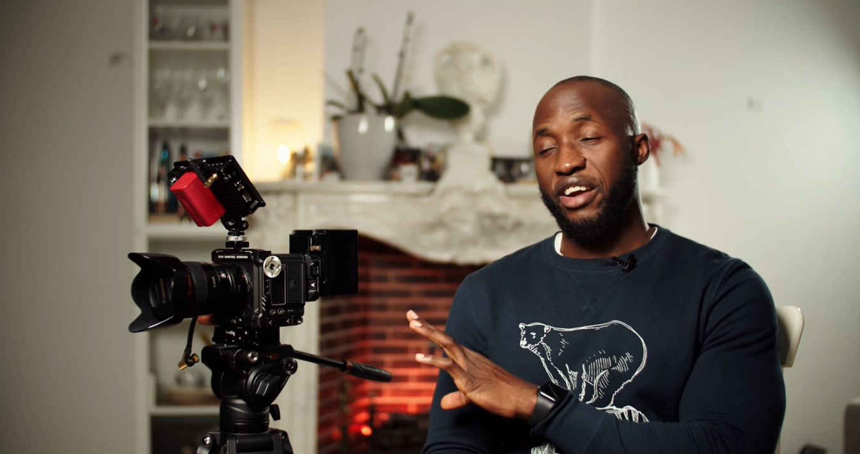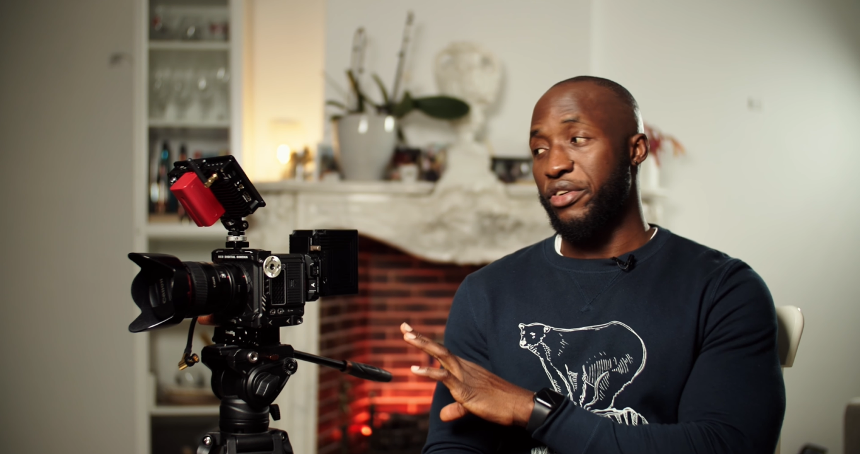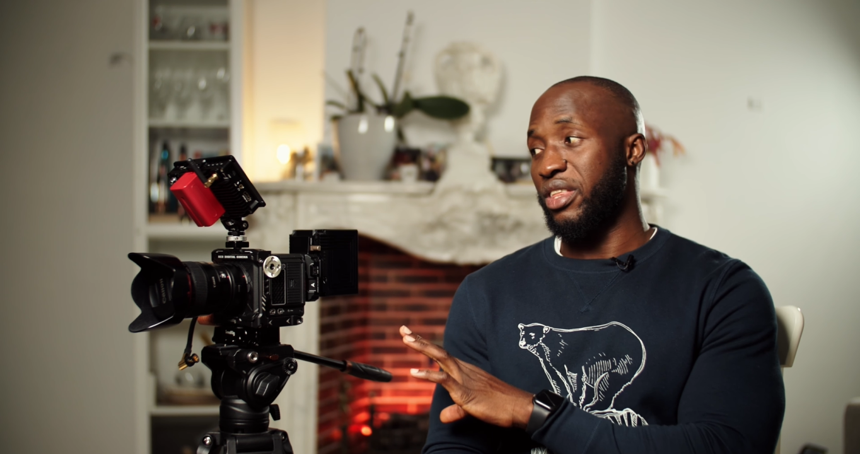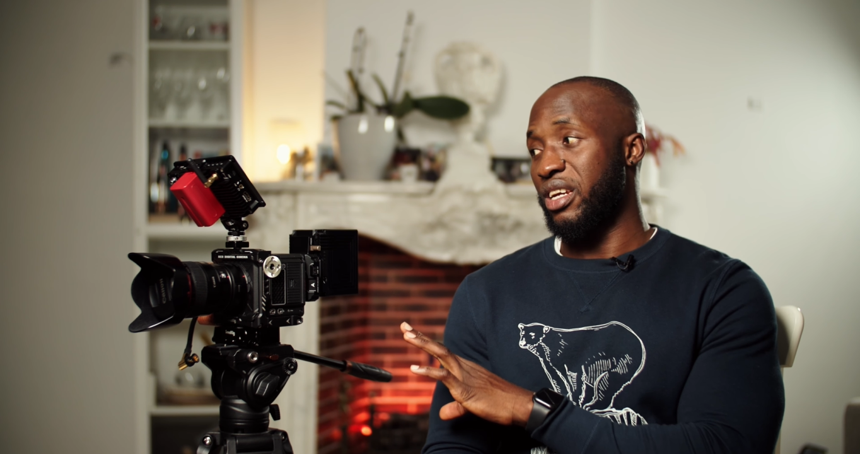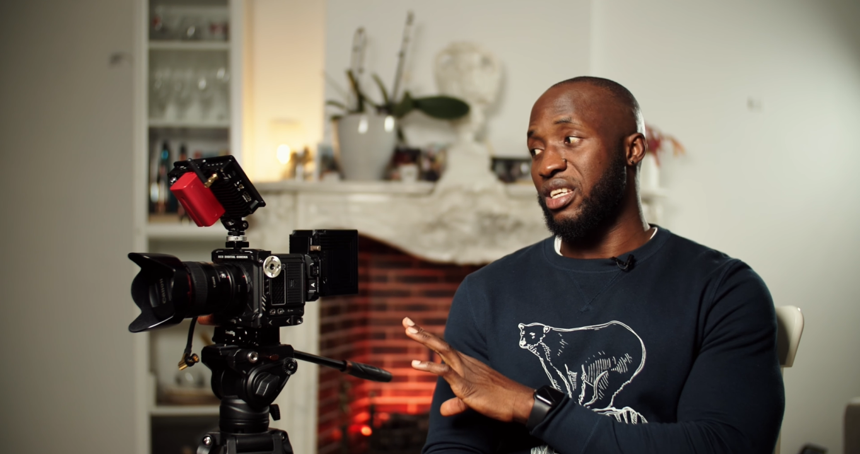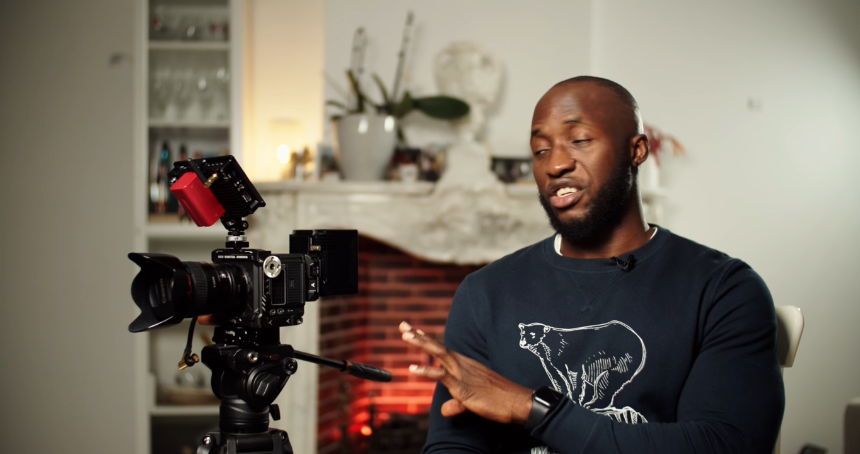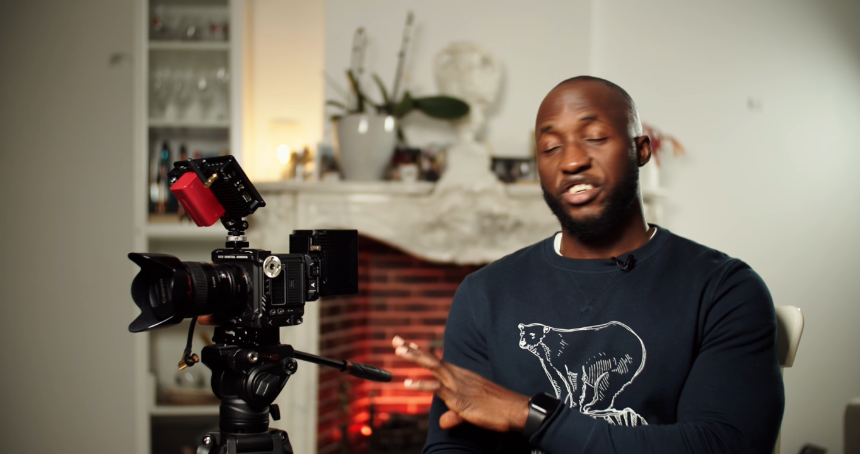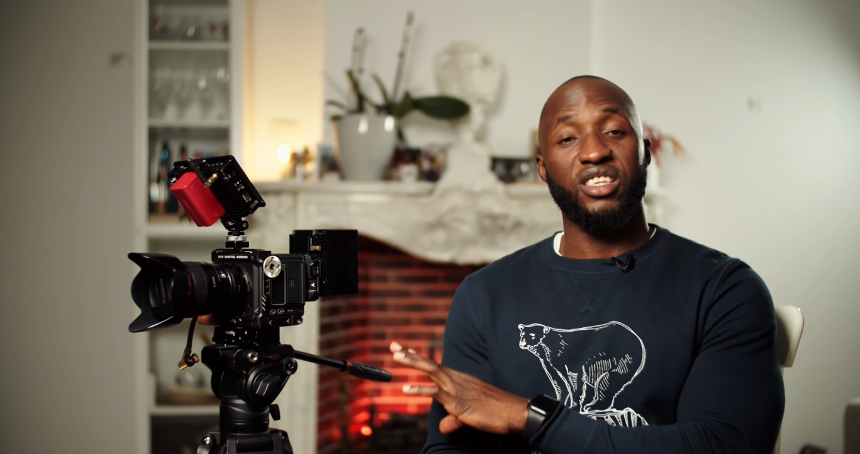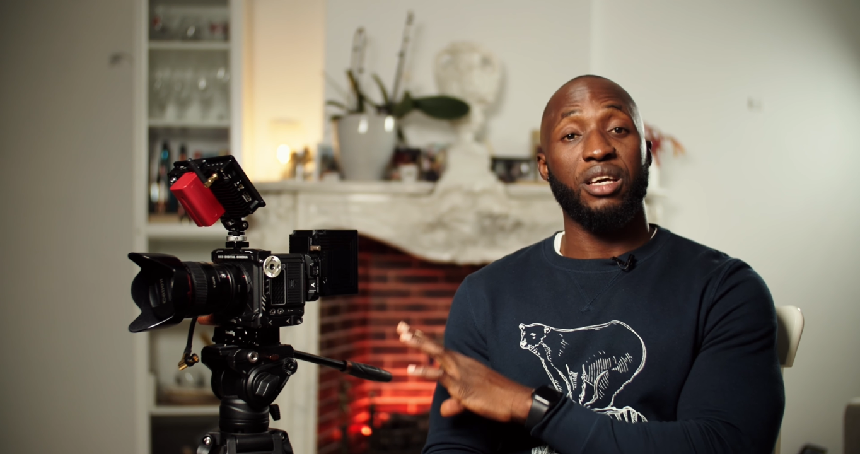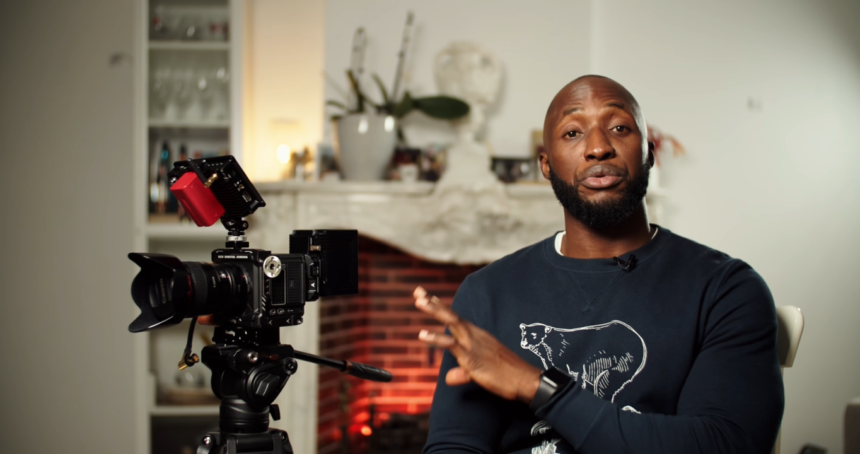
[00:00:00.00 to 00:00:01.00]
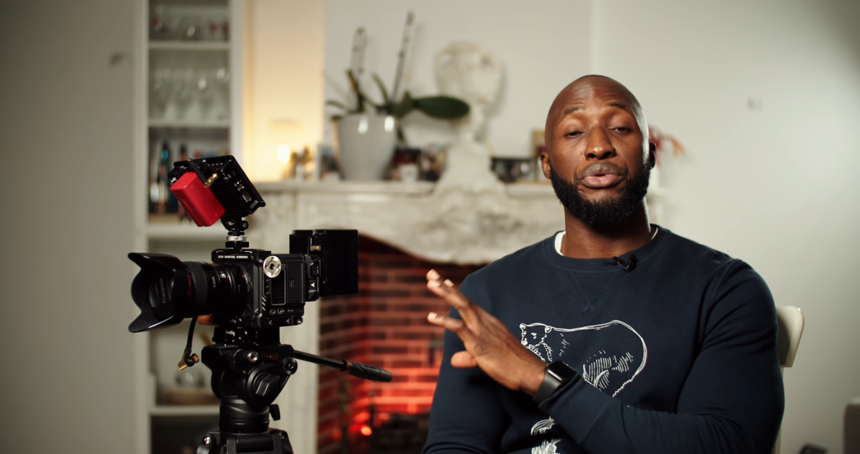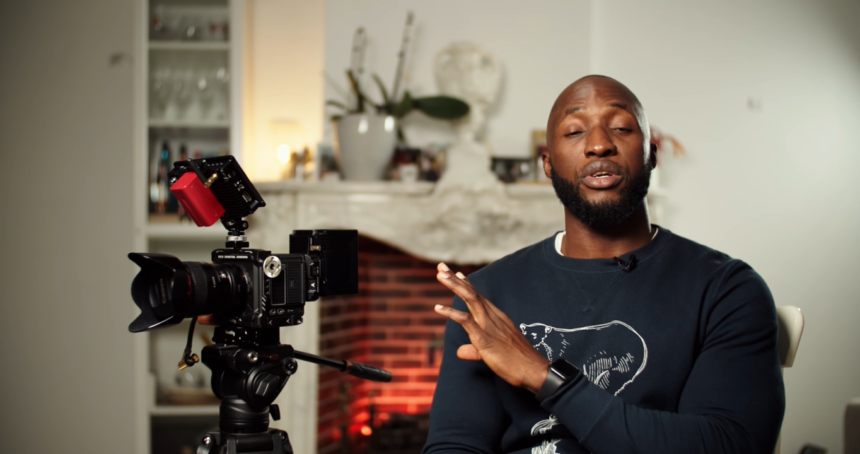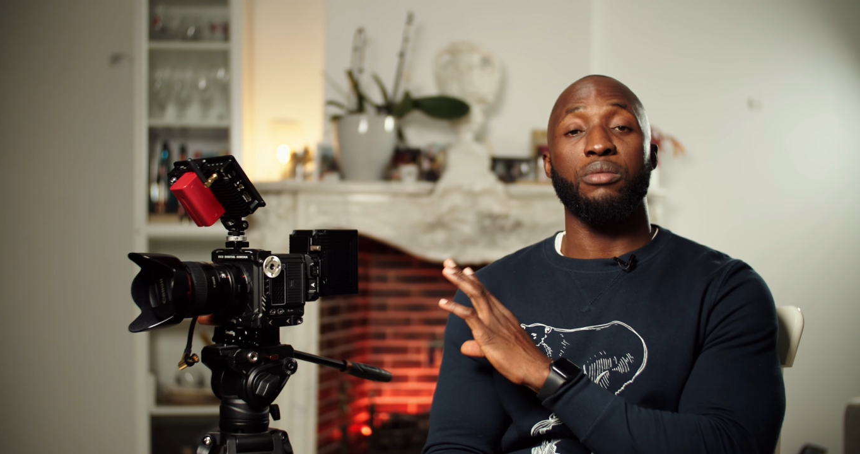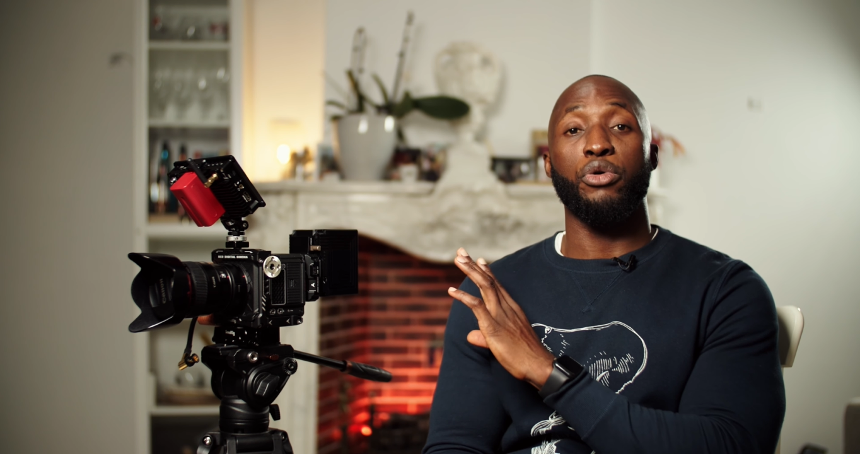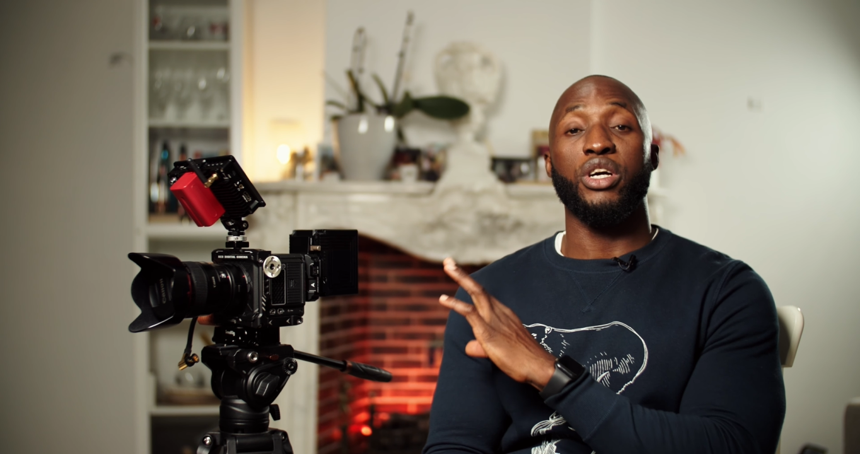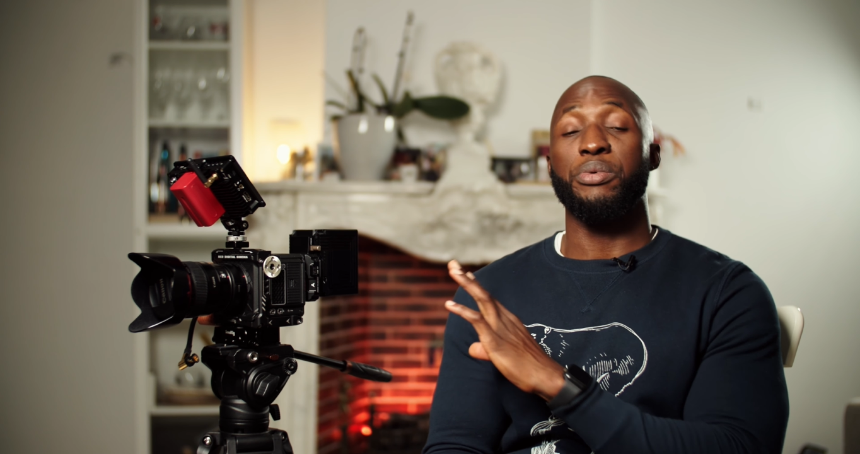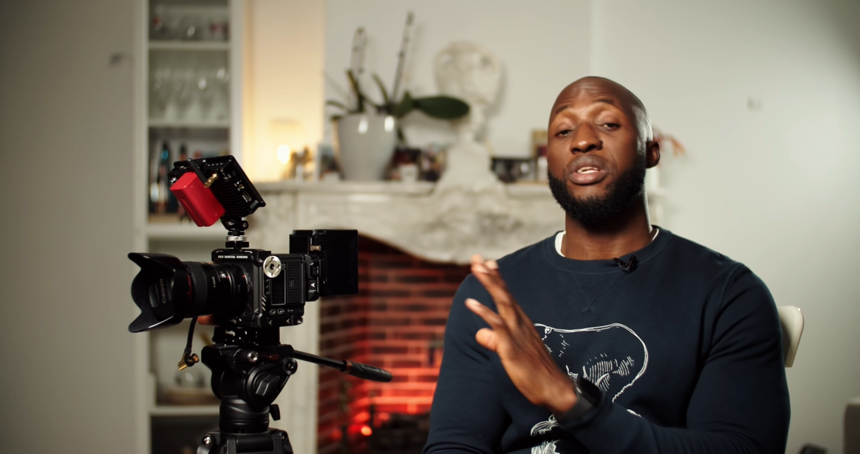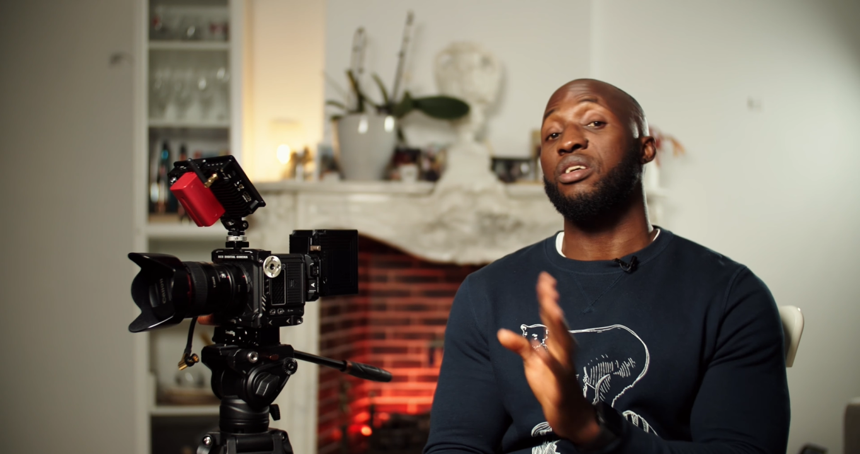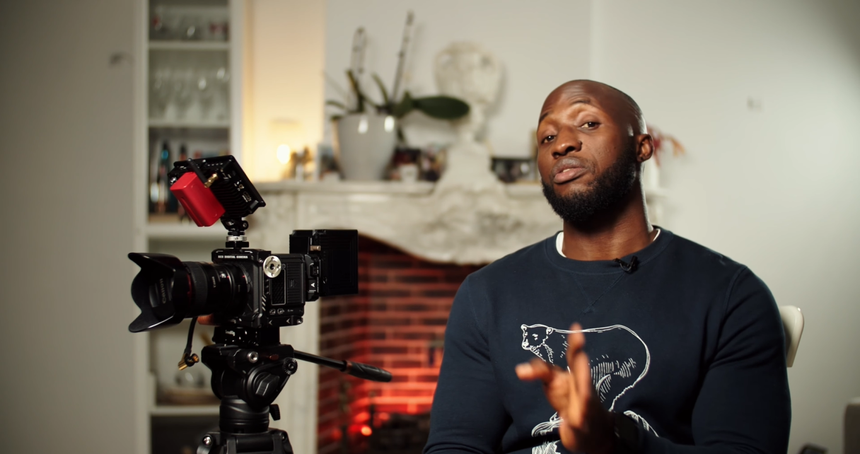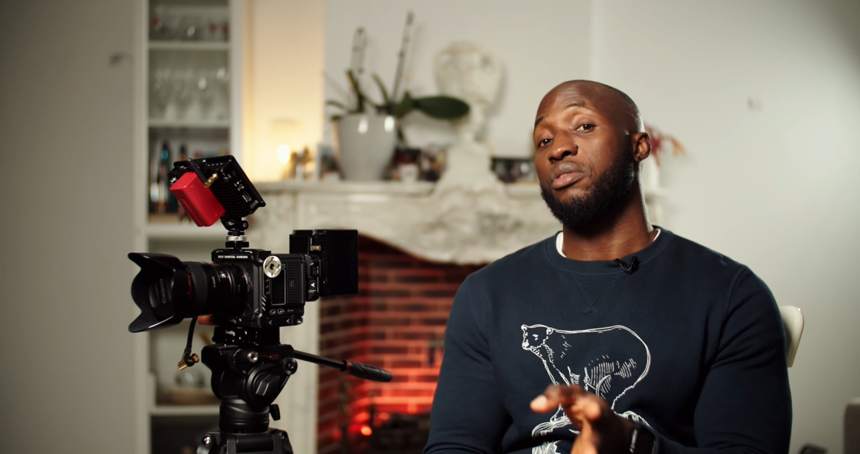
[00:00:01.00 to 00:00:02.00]
everything is 3 times 3 more
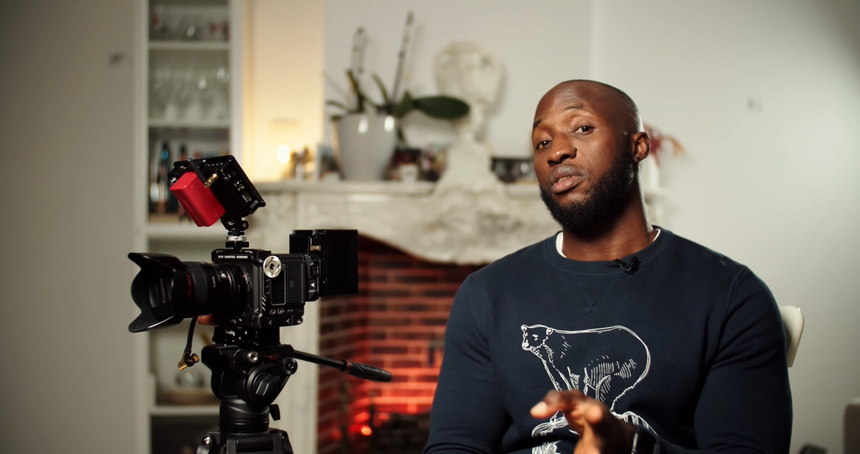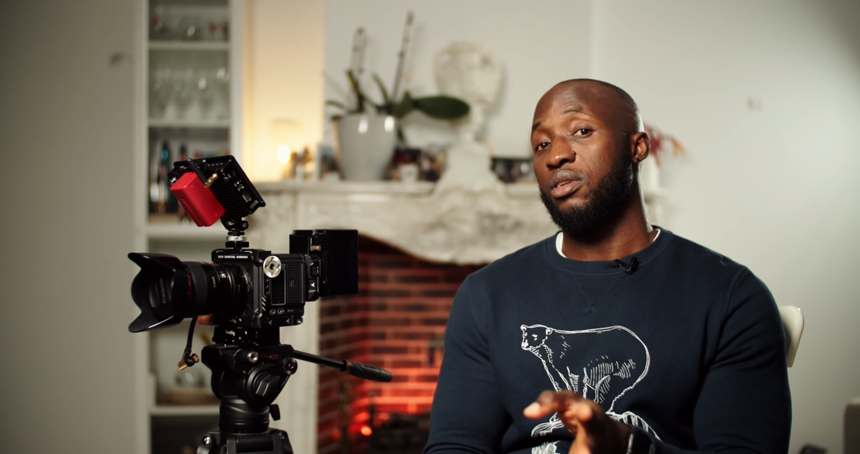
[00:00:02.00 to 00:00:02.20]
expensive.